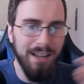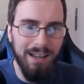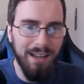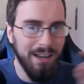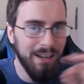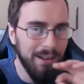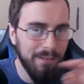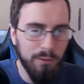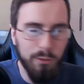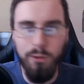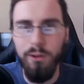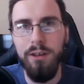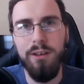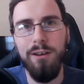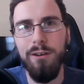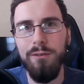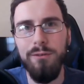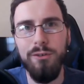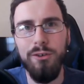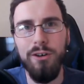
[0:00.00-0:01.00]
I never really
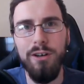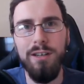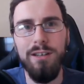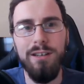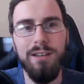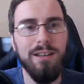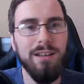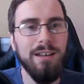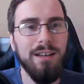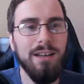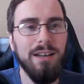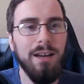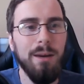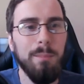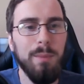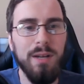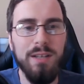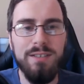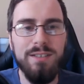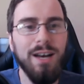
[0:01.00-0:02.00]
cared for it.
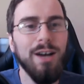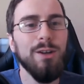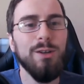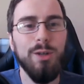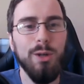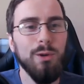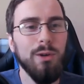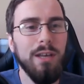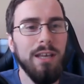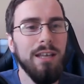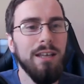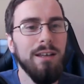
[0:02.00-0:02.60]
But it's not dookie,